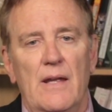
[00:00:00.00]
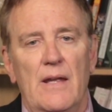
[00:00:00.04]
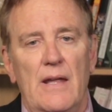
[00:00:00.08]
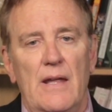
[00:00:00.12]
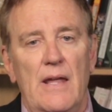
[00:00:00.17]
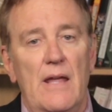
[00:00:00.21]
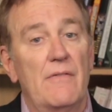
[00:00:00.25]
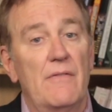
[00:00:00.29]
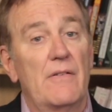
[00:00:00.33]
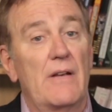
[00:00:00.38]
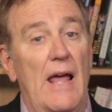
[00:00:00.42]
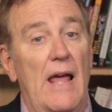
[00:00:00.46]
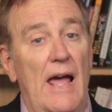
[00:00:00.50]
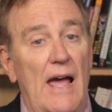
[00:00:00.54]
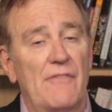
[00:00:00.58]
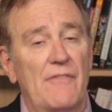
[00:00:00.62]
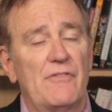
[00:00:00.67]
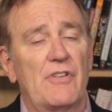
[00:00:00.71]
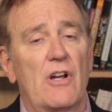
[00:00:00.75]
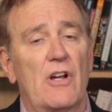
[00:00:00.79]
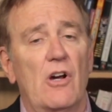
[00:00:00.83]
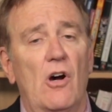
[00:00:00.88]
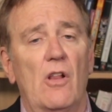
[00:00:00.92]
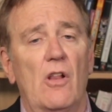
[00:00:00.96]
Even
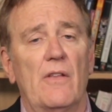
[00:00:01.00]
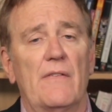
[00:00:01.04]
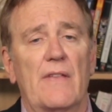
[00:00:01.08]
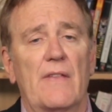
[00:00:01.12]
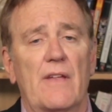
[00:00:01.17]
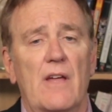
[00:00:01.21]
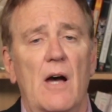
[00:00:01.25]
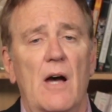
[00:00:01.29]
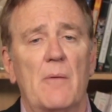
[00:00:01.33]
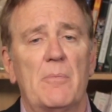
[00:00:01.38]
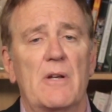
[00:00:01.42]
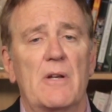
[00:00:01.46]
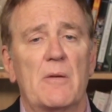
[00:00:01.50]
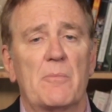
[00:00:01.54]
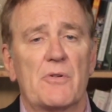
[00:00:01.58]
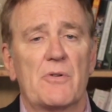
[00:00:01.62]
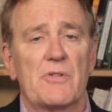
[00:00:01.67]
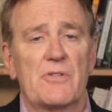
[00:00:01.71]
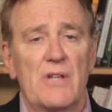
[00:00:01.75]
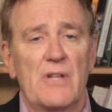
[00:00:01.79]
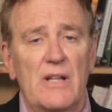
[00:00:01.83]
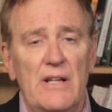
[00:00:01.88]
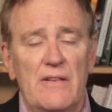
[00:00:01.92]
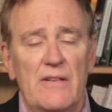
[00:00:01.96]
after calling the company
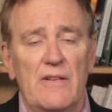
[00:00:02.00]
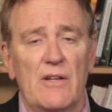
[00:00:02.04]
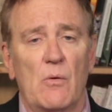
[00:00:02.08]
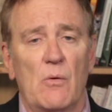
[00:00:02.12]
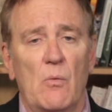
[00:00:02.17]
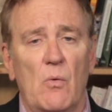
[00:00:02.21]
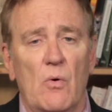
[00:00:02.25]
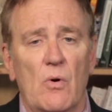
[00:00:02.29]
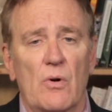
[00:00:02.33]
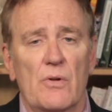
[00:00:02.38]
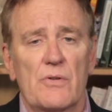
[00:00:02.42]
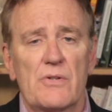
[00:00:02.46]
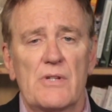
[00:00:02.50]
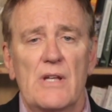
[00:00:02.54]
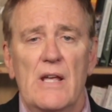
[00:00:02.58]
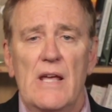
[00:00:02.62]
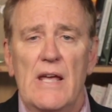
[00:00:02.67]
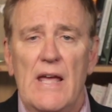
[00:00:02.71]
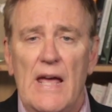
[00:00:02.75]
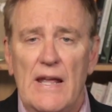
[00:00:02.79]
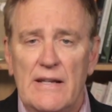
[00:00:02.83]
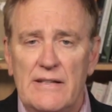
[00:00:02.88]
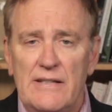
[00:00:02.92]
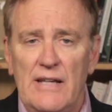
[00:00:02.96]
presenting the awards
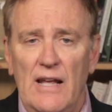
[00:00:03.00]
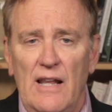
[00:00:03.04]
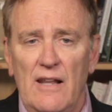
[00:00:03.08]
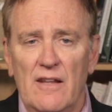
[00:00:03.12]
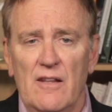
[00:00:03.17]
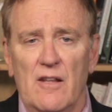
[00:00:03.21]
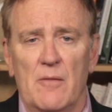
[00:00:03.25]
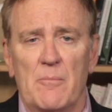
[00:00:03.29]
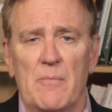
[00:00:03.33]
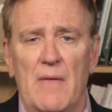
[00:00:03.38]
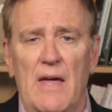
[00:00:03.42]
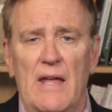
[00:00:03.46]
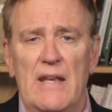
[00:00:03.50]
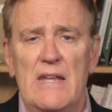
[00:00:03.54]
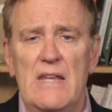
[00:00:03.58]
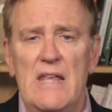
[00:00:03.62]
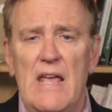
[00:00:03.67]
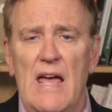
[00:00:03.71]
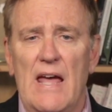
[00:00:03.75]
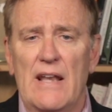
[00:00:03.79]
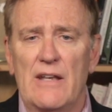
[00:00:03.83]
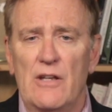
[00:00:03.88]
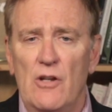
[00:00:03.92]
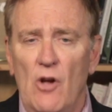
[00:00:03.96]
and telling them that he
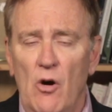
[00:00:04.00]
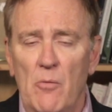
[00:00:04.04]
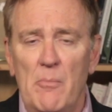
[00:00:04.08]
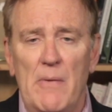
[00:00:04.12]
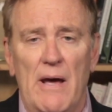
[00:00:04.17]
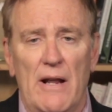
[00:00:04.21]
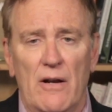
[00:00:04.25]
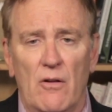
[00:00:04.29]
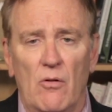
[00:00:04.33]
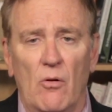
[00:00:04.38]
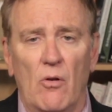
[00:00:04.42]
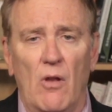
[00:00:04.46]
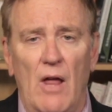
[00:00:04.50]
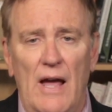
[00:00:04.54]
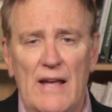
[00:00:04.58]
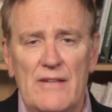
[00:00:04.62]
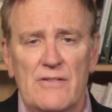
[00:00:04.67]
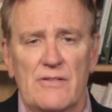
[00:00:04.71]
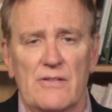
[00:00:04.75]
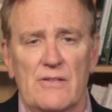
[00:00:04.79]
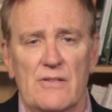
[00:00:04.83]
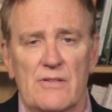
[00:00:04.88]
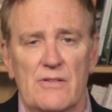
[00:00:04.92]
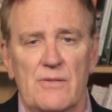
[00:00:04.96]
had no medical
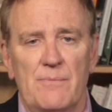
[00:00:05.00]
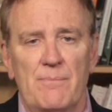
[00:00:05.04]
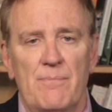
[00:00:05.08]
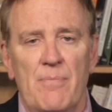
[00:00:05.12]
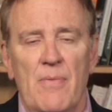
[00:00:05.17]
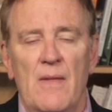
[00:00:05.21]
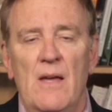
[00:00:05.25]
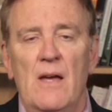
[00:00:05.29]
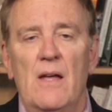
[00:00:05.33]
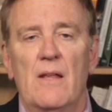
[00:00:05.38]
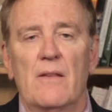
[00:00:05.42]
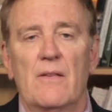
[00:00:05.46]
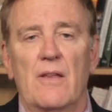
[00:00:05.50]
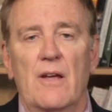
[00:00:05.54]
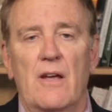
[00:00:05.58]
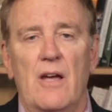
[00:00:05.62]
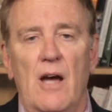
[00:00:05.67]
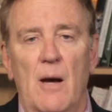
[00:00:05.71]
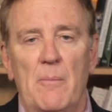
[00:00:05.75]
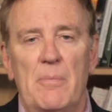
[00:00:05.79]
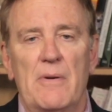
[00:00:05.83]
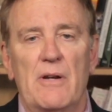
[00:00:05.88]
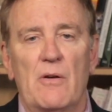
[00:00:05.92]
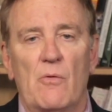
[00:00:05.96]
license, the
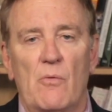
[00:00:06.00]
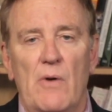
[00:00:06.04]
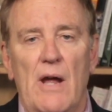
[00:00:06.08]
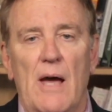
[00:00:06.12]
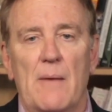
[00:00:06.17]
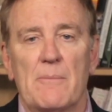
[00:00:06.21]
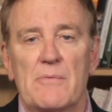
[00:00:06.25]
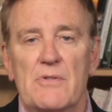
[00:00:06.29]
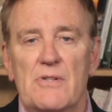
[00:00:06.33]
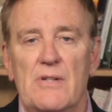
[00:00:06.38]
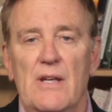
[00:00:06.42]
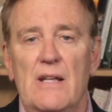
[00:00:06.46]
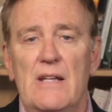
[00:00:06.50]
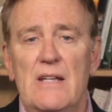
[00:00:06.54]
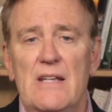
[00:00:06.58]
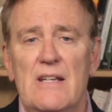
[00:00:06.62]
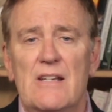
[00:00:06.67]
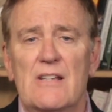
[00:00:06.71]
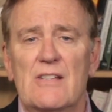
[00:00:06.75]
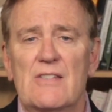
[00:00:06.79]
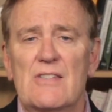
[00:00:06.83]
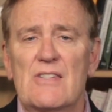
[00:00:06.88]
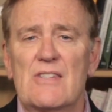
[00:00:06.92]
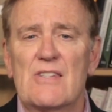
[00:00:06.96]
company rep said he
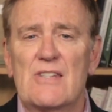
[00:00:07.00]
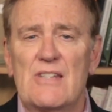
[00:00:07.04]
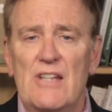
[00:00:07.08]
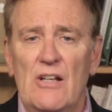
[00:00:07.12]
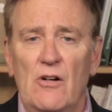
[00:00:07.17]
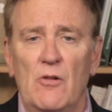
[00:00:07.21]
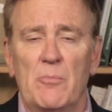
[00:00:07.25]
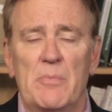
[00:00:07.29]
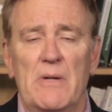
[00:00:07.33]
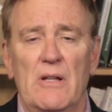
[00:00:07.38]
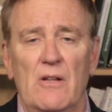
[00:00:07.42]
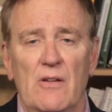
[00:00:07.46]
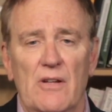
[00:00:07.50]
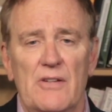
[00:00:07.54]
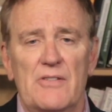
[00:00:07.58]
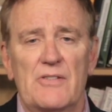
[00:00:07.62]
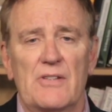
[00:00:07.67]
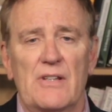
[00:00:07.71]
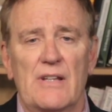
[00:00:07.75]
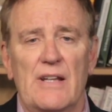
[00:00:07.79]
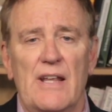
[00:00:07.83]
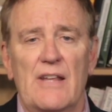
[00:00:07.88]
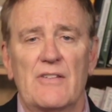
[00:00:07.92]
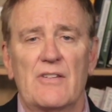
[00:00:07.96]
could still be
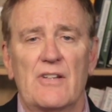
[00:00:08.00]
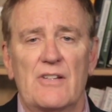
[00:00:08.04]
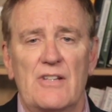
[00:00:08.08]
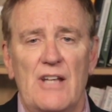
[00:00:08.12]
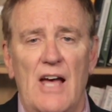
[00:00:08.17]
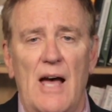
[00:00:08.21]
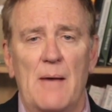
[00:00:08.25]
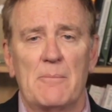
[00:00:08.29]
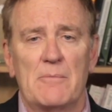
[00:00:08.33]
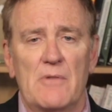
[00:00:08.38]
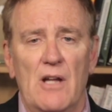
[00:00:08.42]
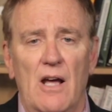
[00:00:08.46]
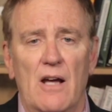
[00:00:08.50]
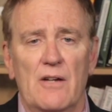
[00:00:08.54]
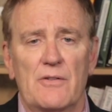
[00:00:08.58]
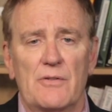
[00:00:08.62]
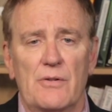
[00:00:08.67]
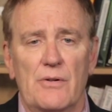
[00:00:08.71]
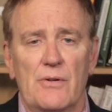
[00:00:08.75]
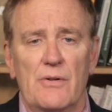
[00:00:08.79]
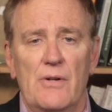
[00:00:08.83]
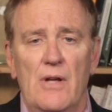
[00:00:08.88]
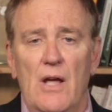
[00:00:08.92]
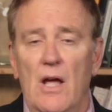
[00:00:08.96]
listed as a top
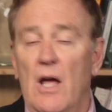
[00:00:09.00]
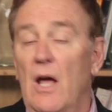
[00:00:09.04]
doctor